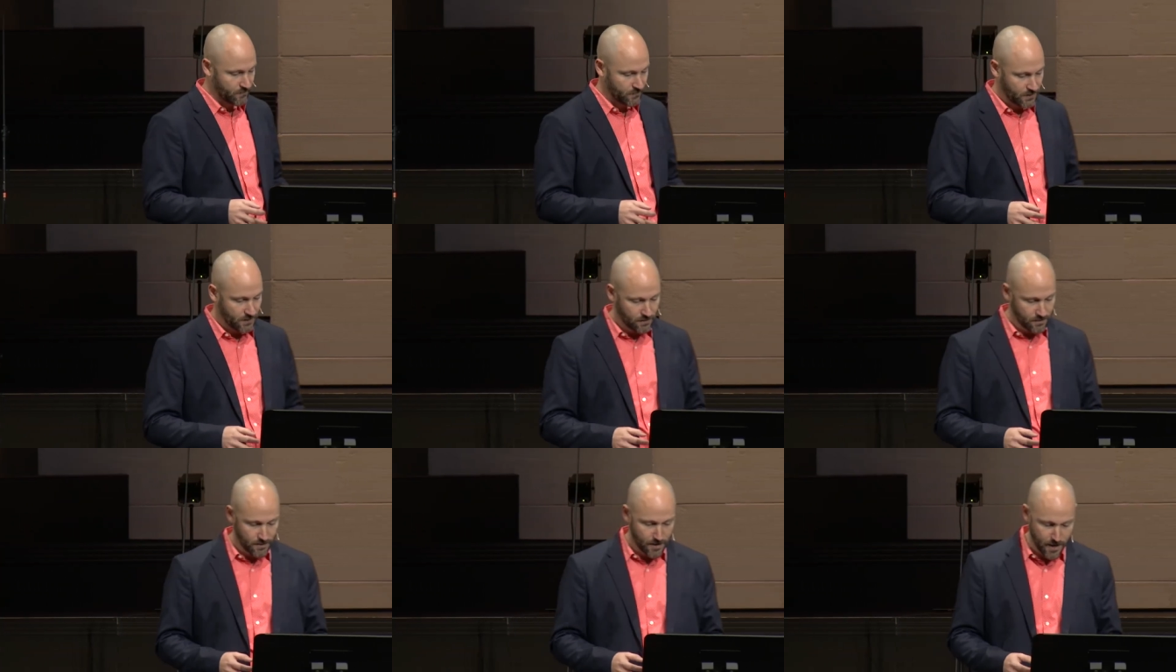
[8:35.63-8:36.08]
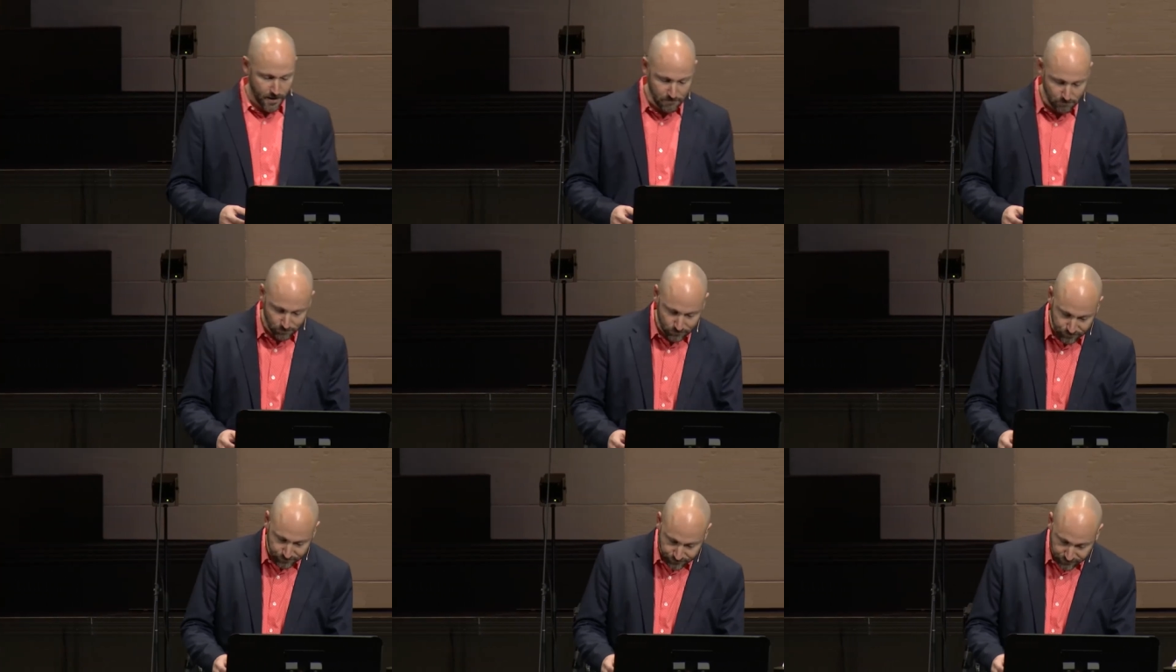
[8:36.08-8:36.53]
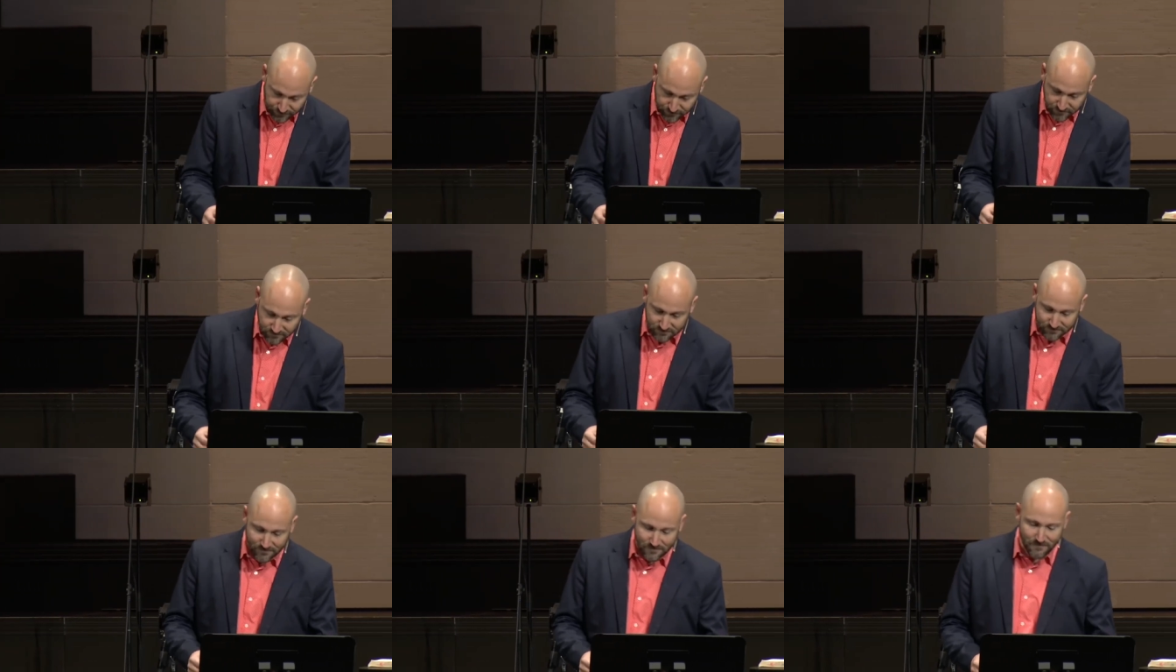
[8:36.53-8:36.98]
Okay?
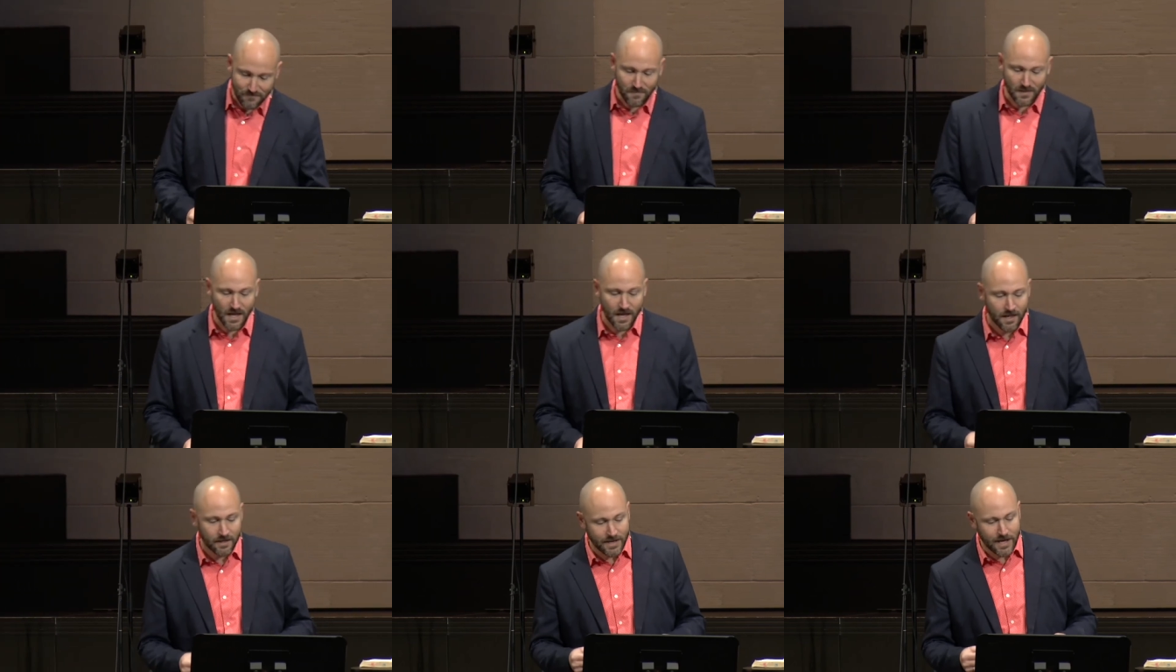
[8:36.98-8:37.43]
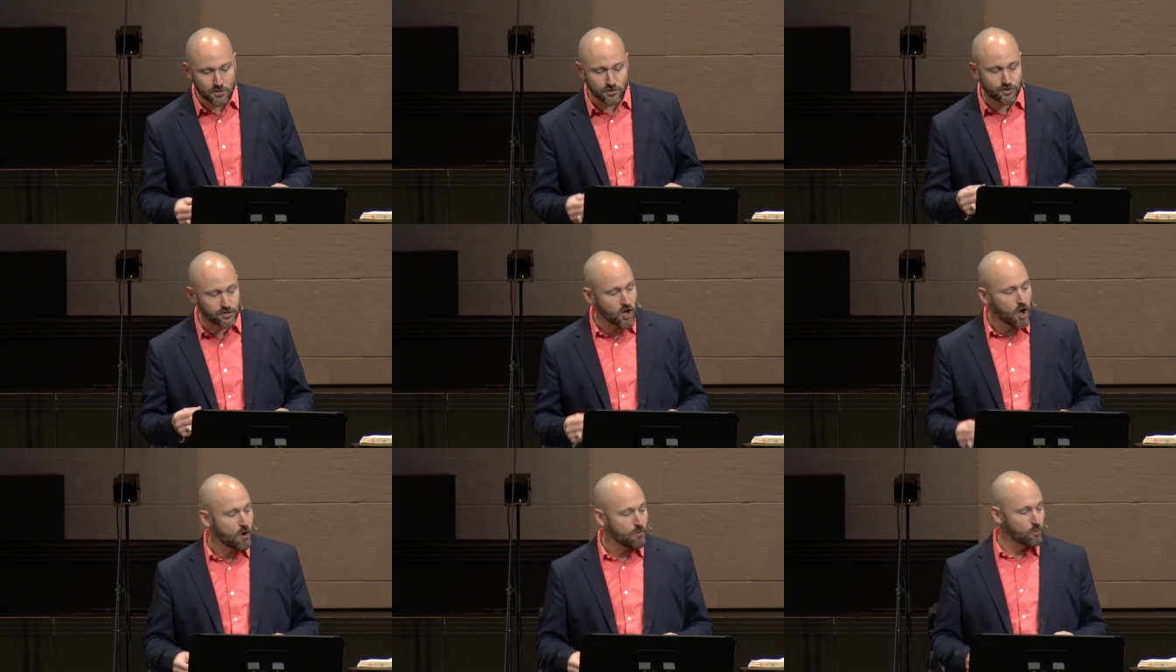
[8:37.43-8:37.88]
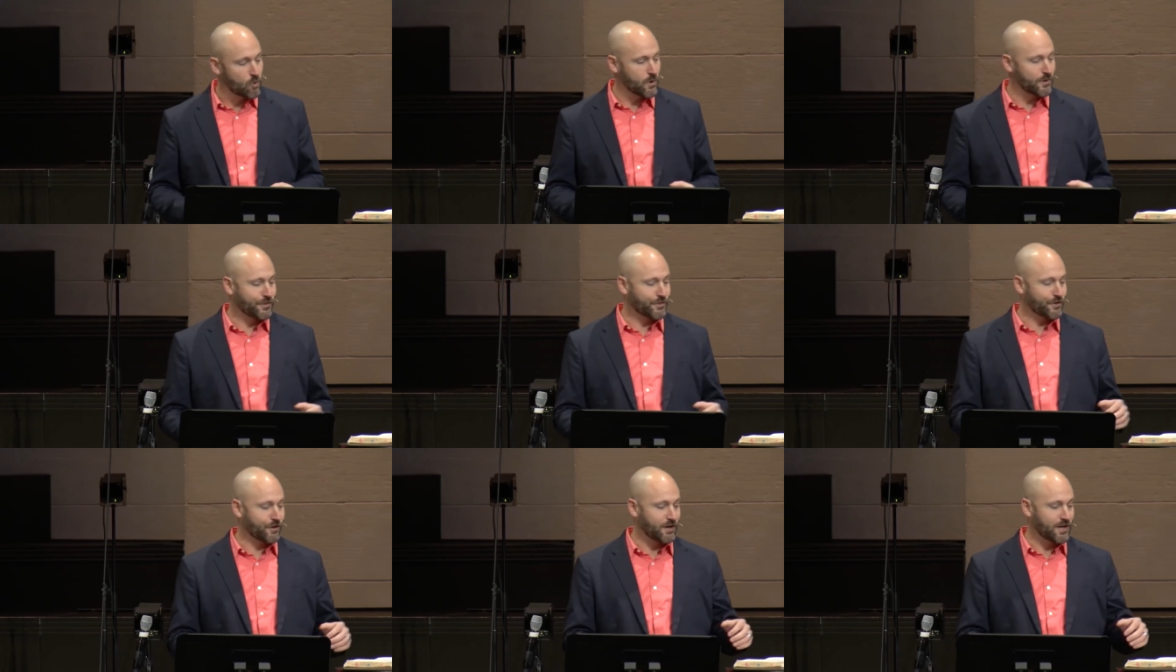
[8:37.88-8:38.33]
Now, Psalm
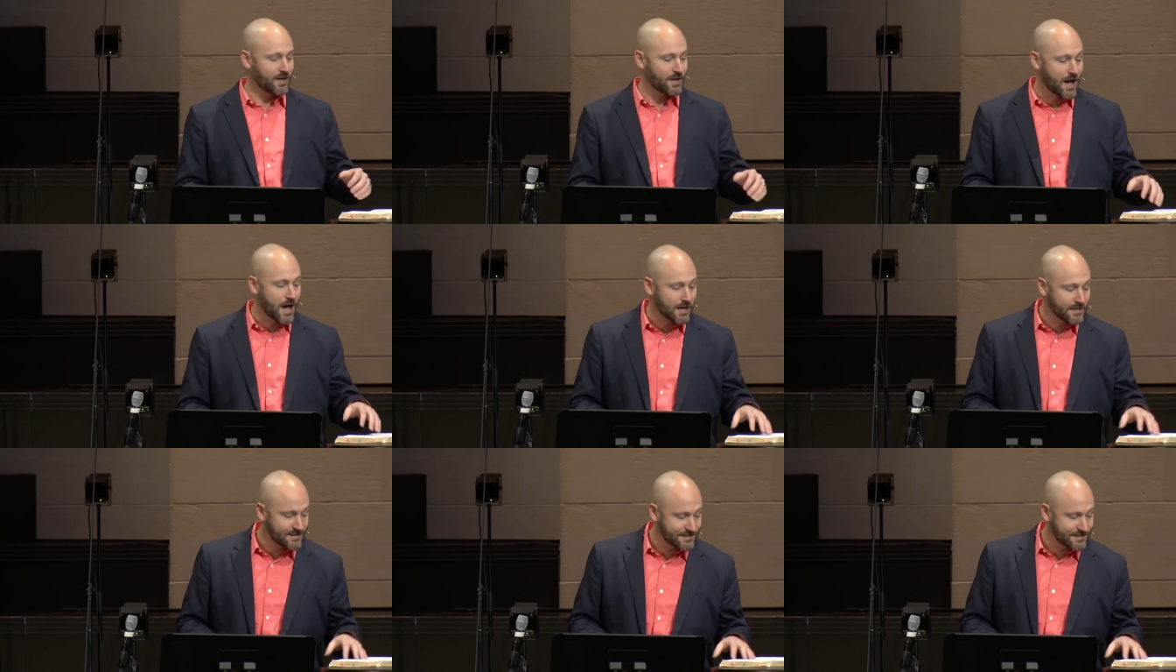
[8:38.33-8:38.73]
139,